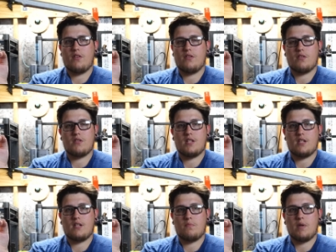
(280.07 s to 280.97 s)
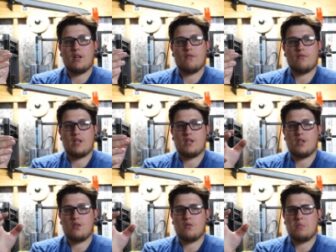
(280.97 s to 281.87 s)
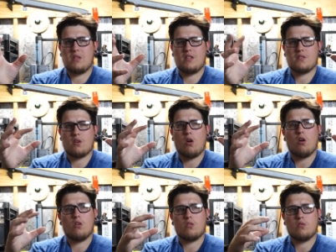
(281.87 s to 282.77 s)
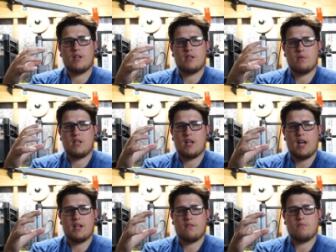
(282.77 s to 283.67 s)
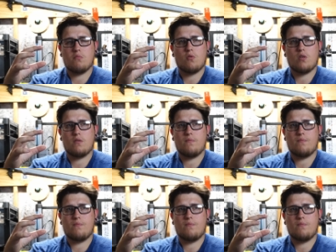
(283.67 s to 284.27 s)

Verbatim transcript: then there's the BLV Cube, and these are all going to be kind of more